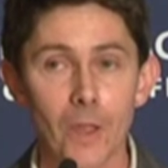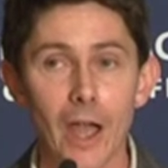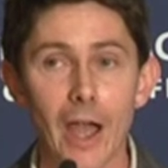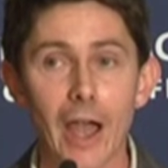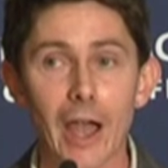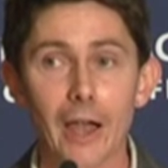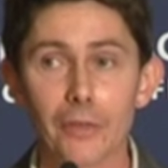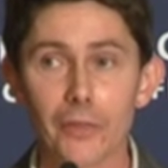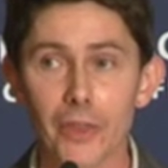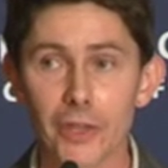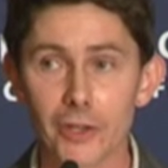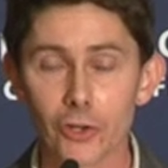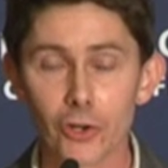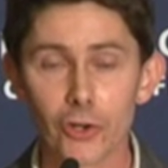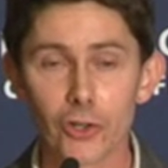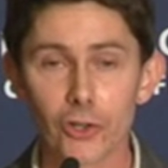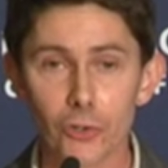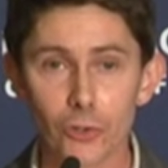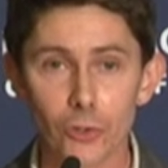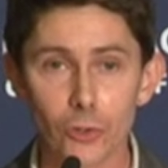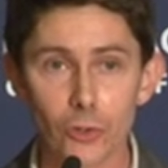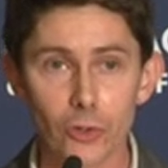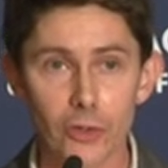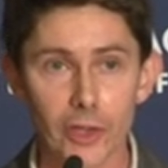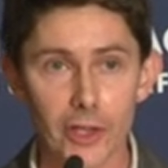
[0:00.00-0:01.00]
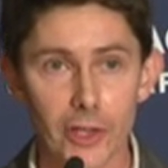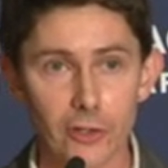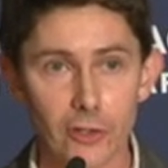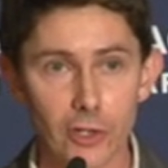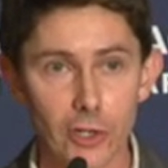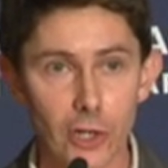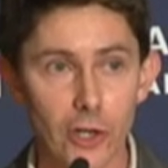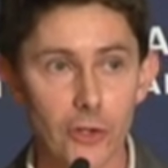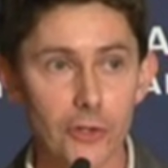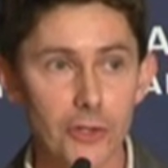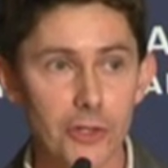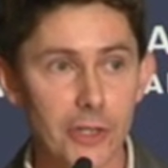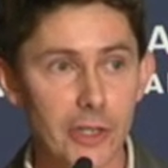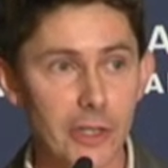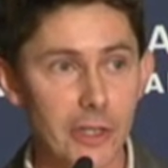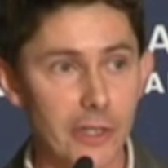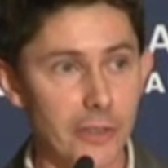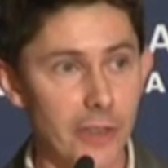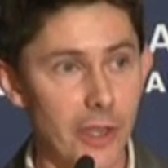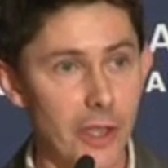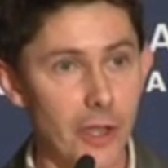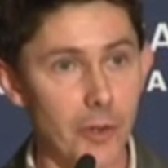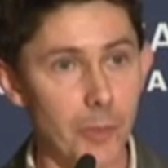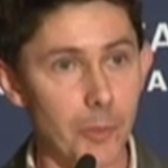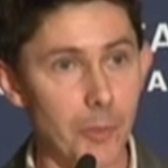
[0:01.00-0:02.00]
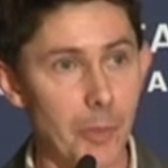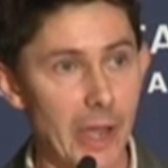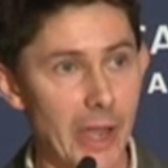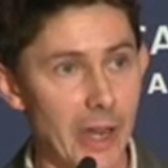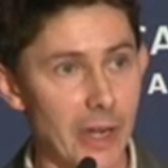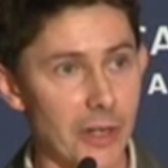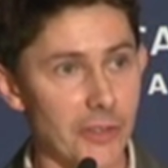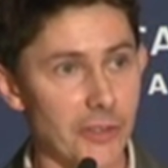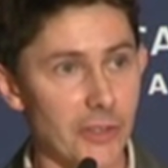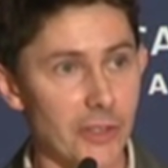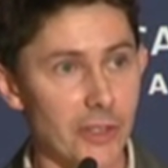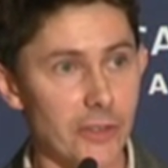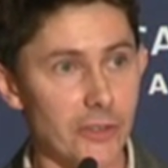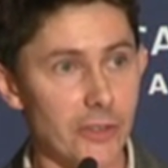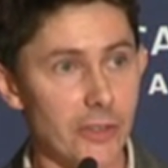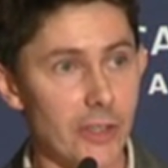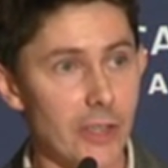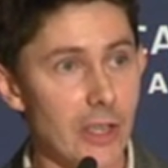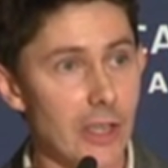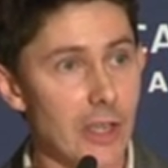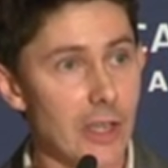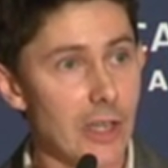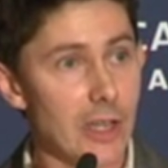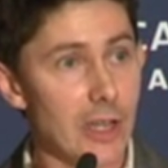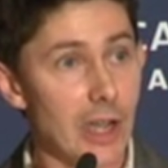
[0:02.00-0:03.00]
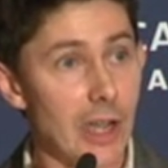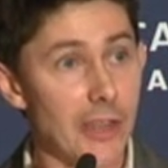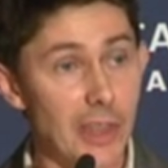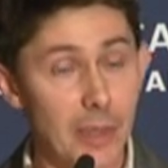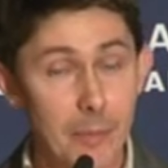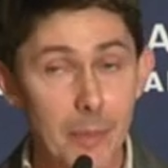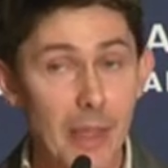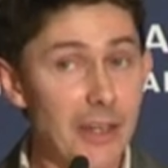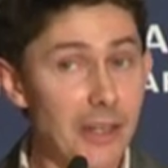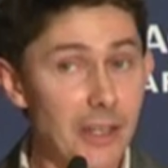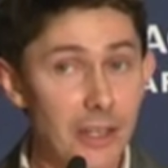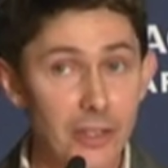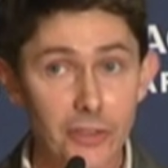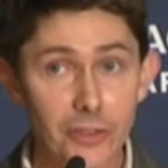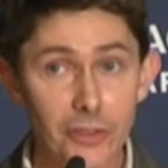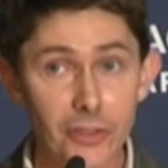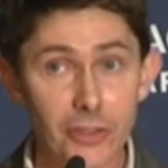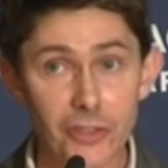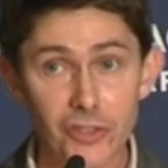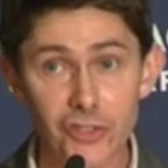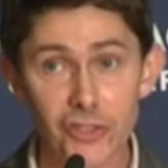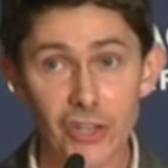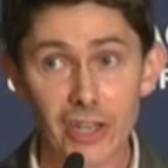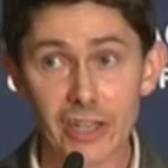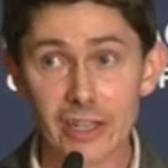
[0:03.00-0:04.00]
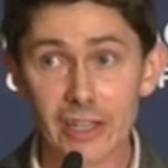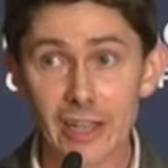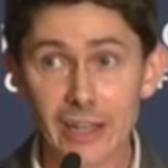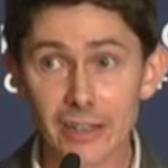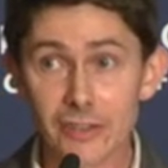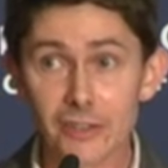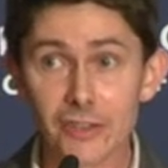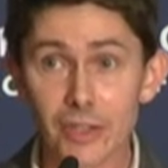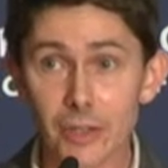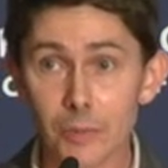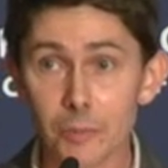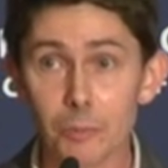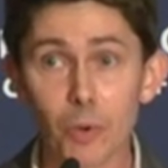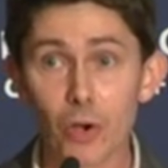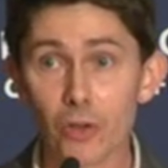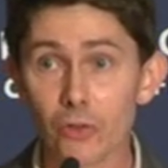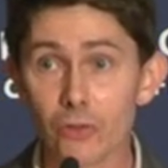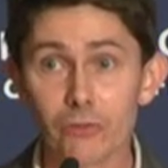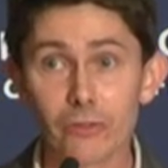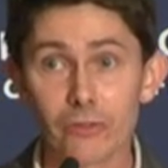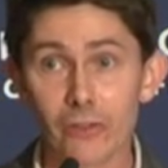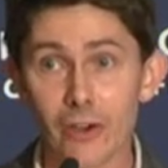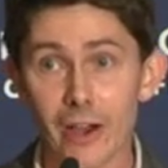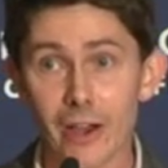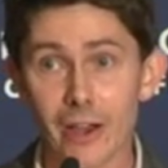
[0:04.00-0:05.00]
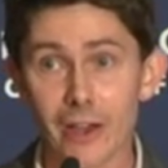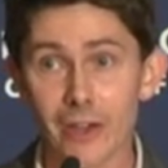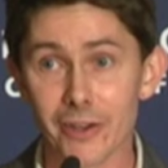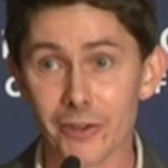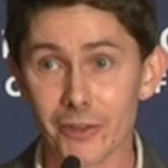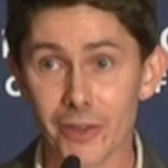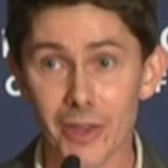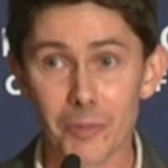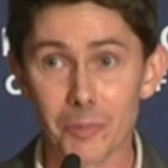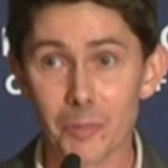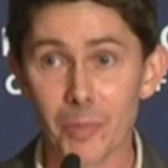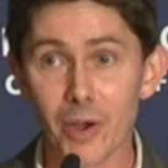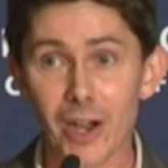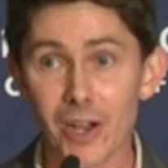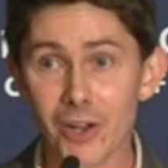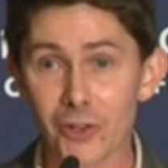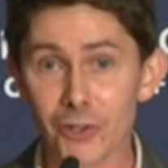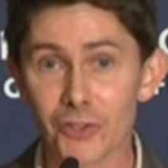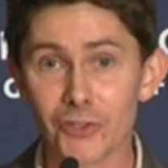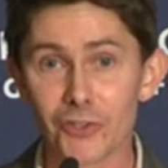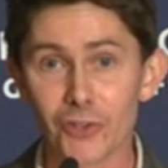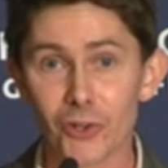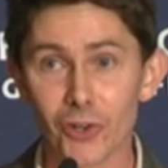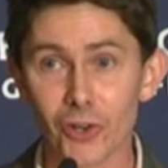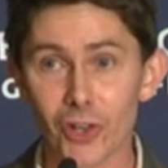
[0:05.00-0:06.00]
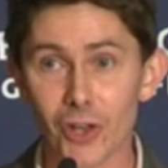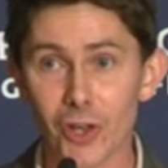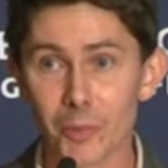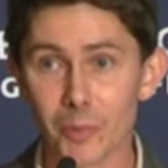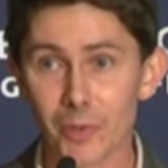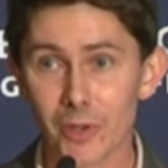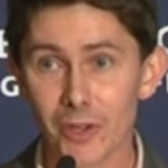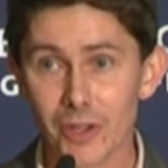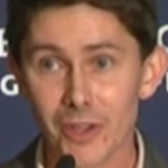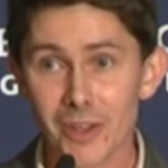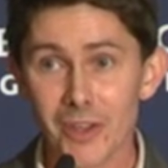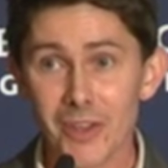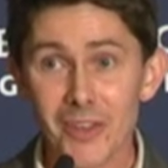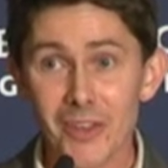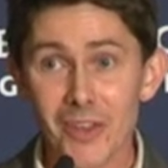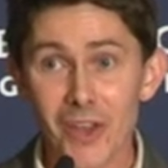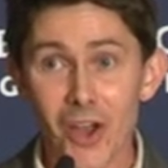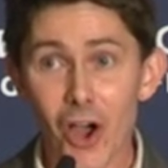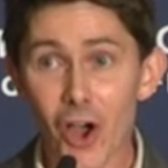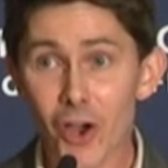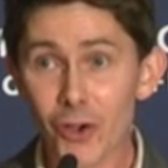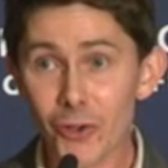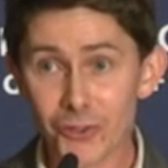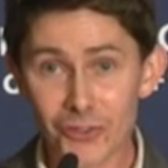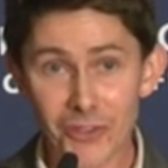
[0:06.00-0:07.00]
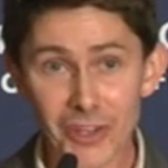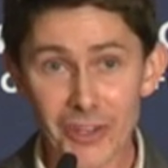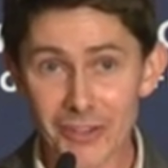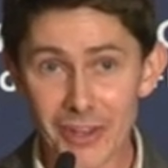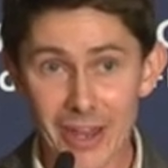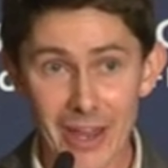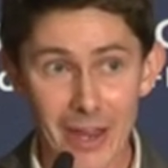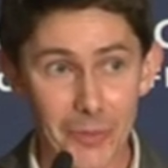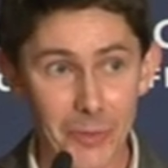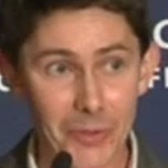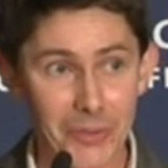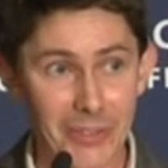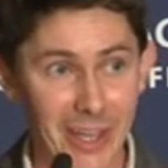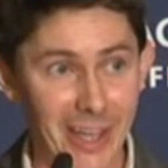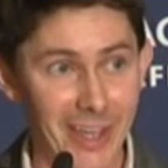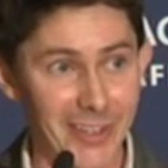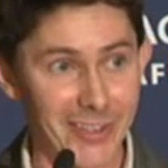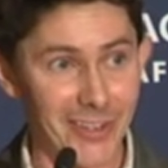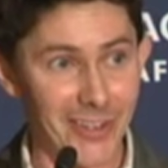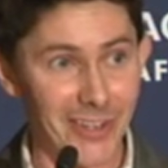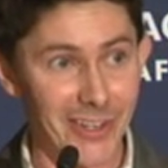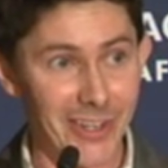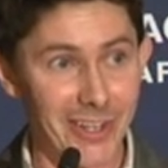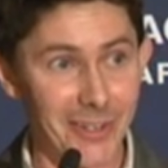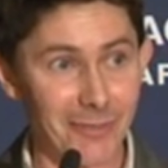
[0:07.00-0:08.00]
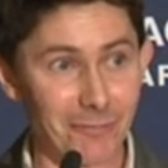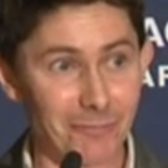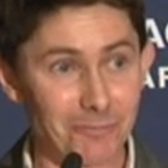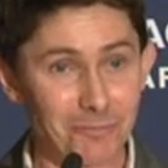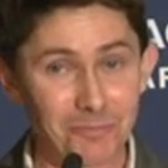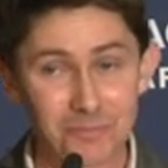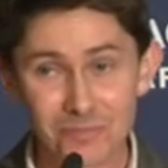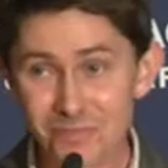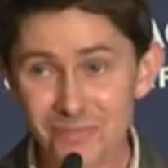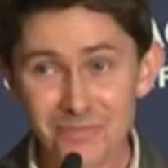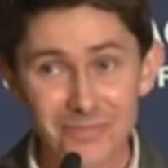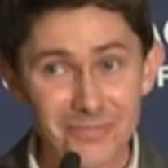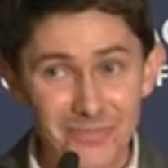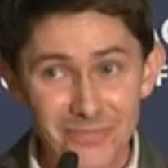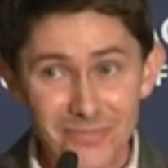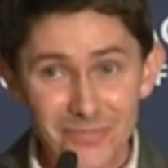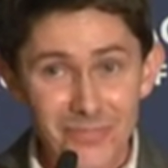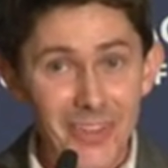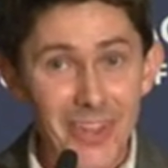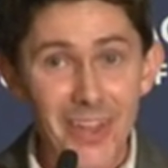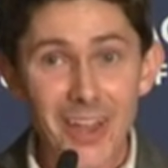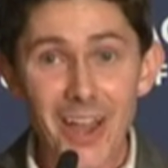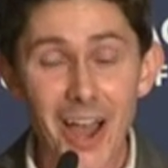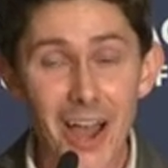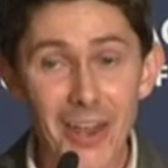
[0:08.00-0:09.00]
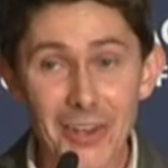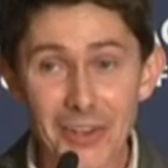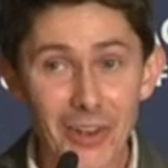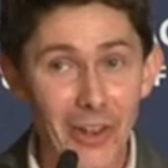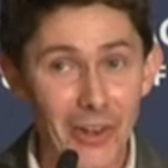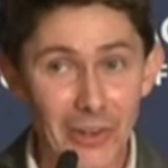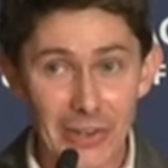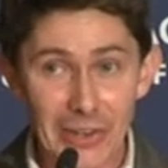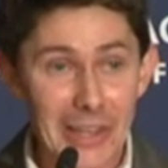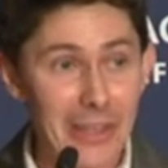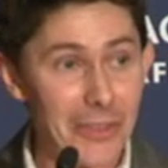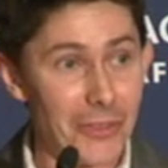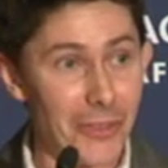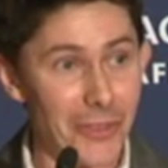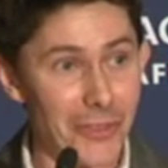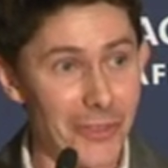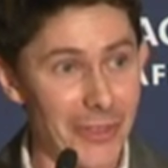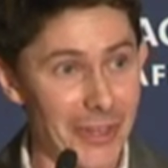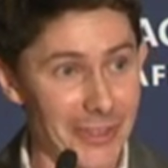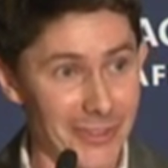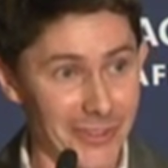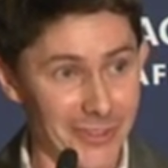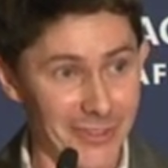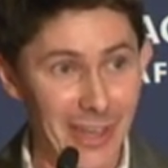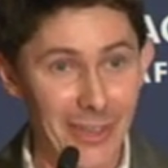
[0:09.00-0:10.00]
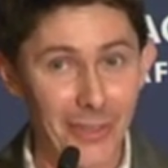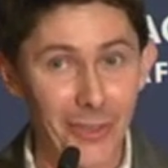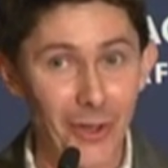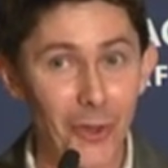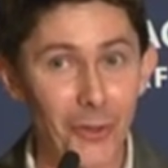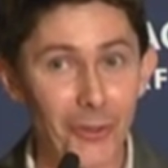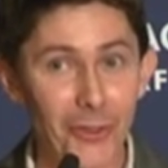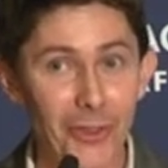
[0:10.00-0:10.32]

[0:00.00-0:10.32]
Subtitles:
And they got it all, they unloaded it, they unpacked it, and they made it into this gigantic bonfire. They piled it all up, hosed it down with gasoline, and lit the thing, set the whole